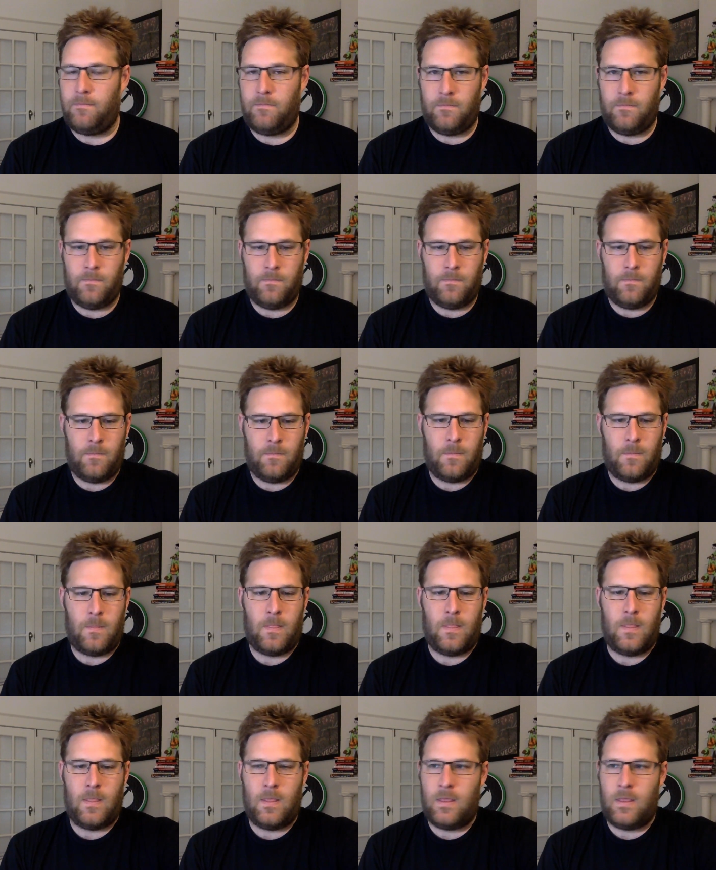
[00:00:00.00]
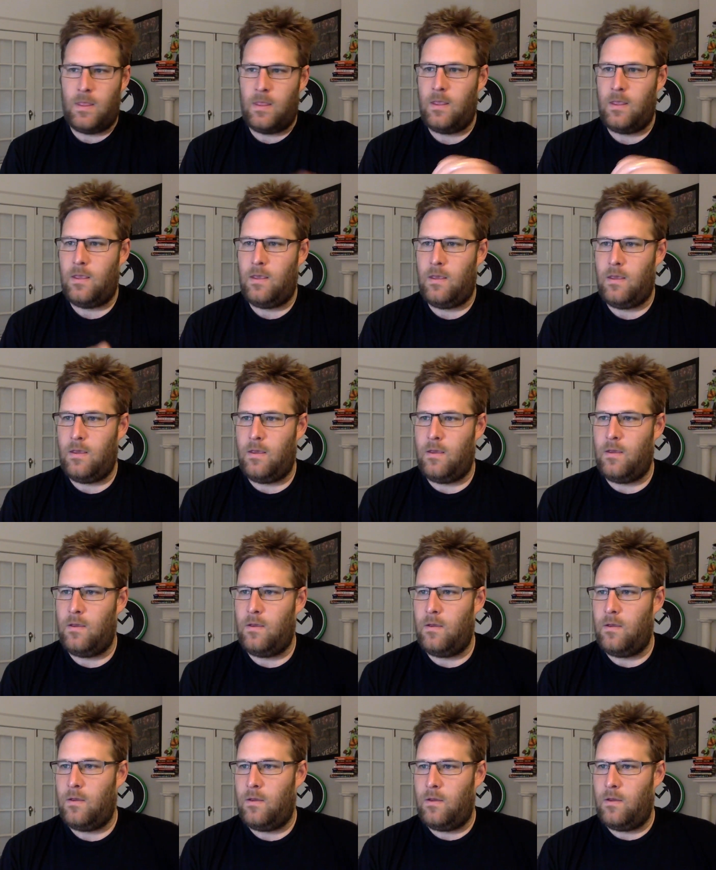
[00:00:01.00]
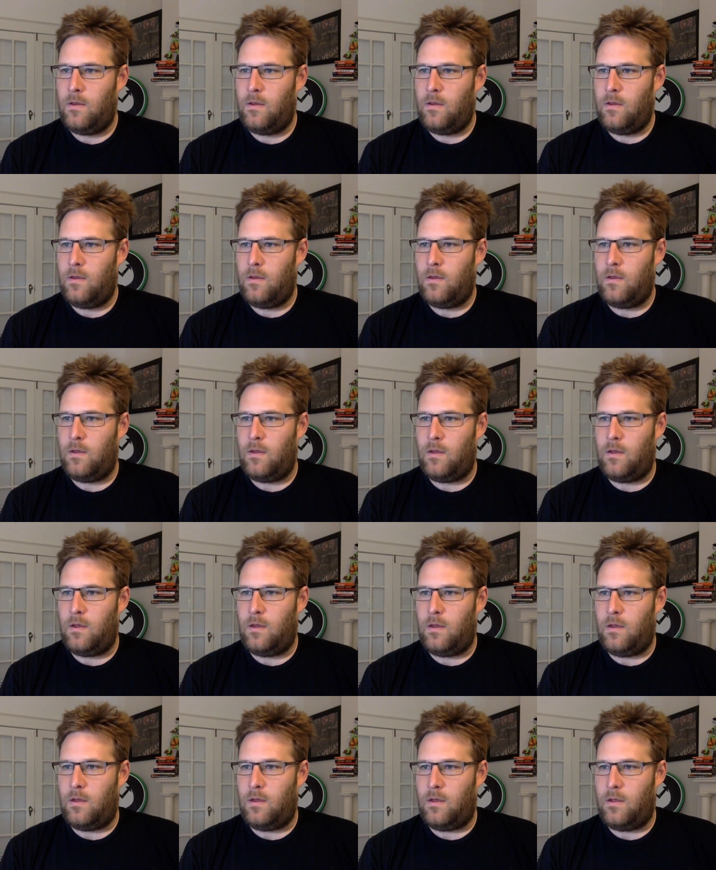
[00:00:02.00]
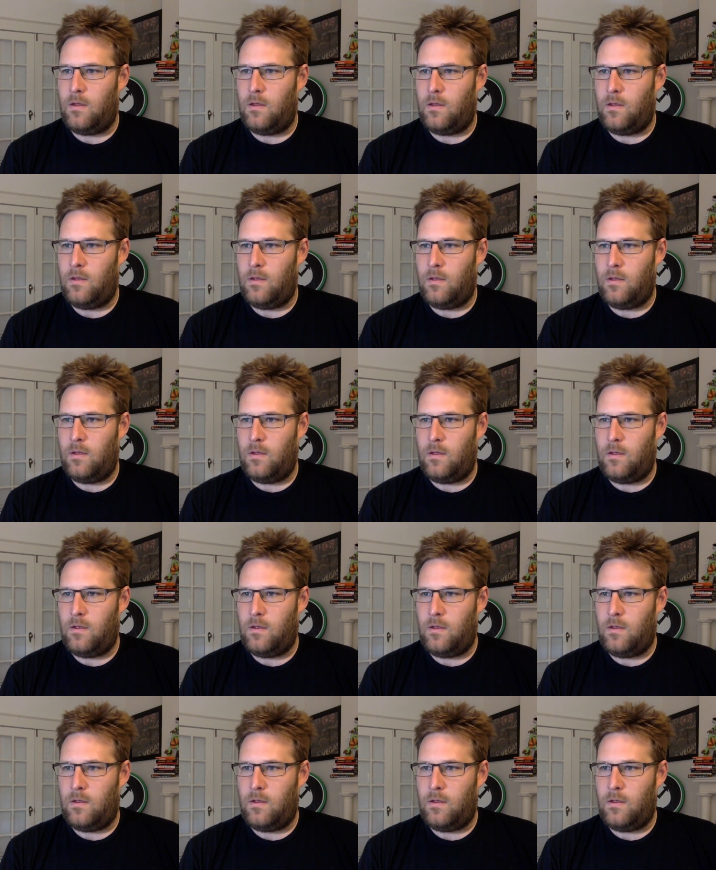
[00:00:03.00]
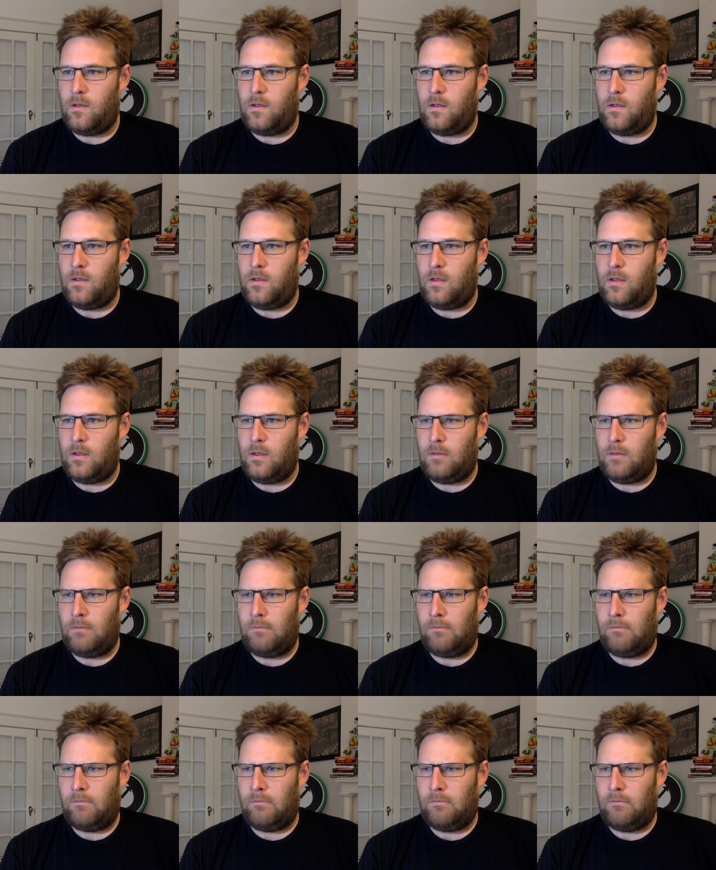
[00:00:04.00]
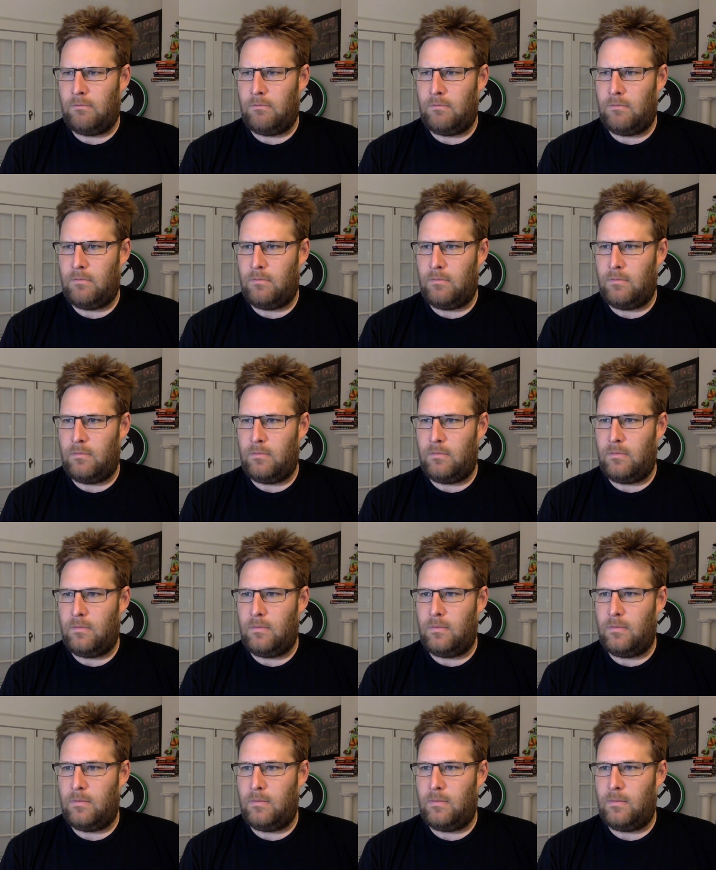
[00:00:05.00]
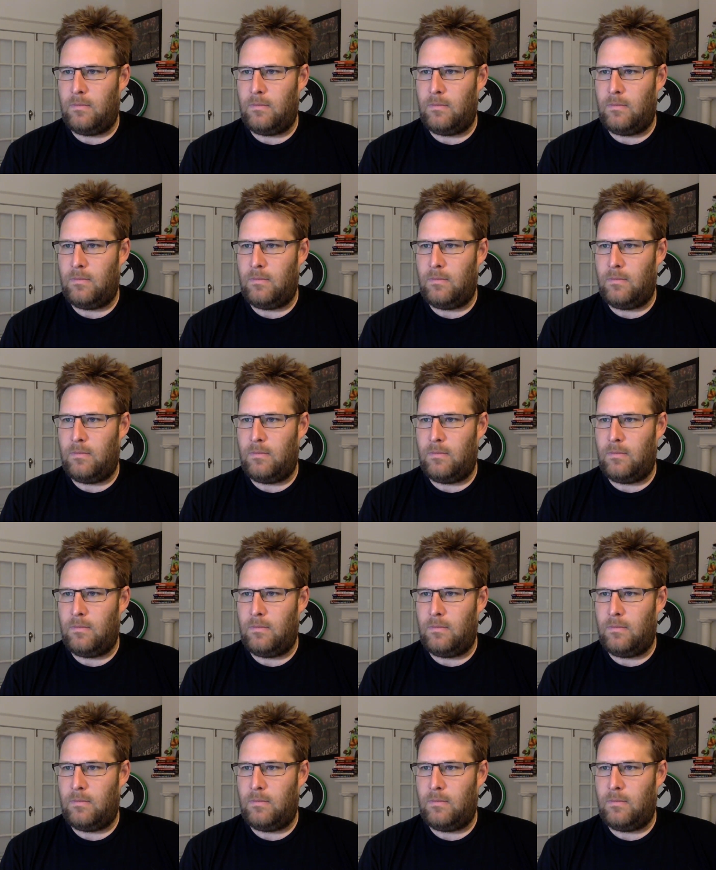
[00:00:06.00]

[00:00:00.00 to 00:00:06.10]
Nothing is said.